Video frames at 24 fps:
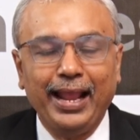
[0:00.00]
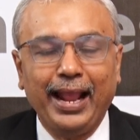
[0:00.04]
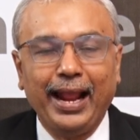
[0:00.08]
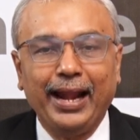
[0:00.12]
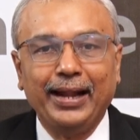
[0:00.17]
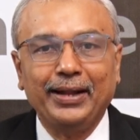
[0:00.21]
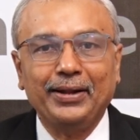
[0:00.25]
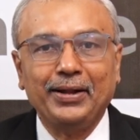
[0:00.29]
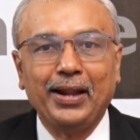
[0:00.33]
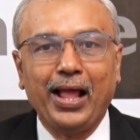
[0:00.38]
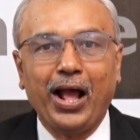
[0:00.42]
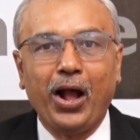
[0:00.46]

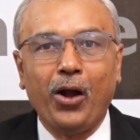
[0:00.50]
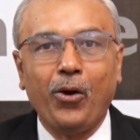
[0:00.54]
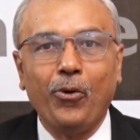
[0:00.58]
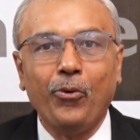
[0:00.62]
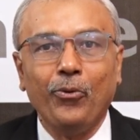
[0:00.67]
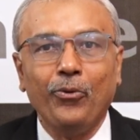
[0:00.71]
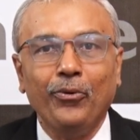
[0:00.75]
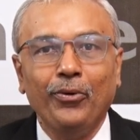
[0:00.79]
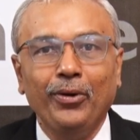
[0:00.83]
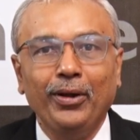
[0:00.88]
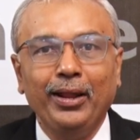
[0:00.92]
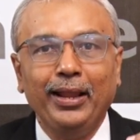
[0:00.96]
and
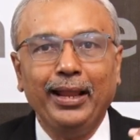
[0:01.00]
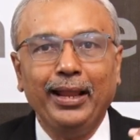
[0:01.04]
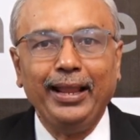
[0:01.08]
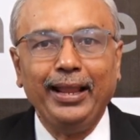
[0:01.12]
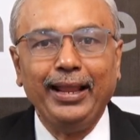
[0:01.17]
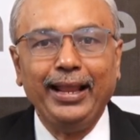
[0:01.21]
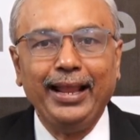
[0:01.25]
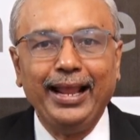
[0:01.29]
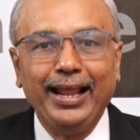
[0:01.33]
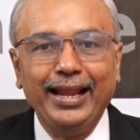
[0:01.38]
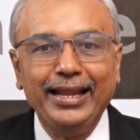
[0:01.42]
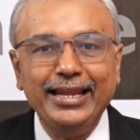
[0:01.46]
now
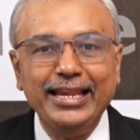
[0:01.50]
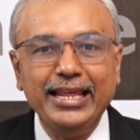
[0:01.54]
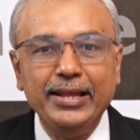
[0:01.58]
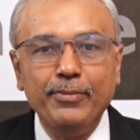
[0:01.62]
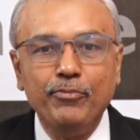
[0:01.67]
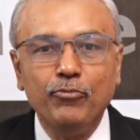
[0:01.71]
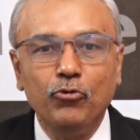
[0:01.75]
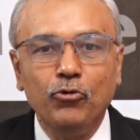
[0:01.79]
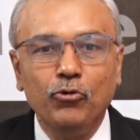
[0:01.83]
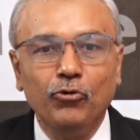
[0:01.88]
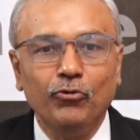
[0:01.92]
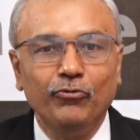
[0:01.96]
any
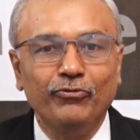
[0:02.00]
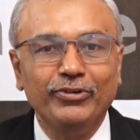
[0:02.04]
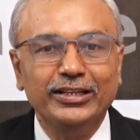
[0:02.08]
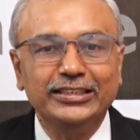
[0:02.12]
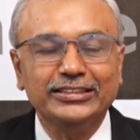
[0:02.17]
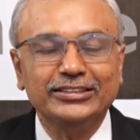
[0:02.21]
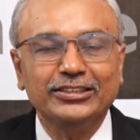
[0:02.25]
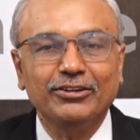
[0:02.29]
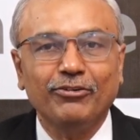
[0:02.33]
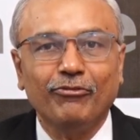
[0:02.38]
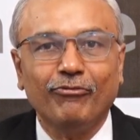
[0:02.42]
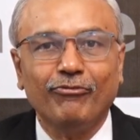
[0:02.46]
move
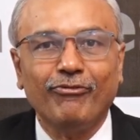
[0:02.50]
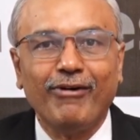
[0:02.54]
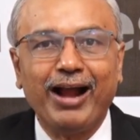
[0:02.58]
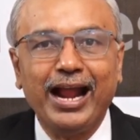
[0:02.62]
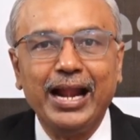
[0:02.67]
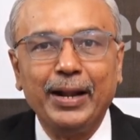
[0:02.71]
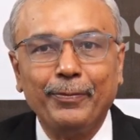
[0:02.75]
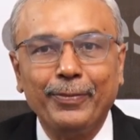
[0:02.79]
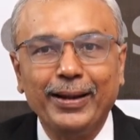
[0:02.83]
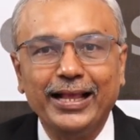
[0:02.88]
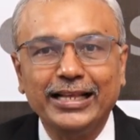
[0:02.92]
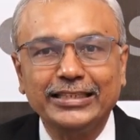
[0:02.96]
which
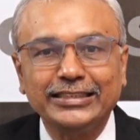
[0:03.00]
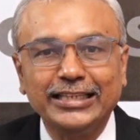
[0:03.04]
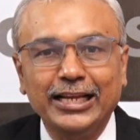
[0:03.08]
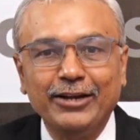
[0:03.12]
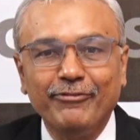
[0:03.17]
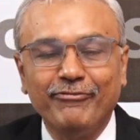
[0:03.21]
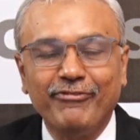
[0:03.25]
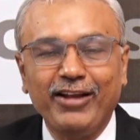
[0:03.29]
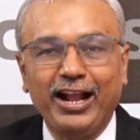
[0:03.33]
white plays, in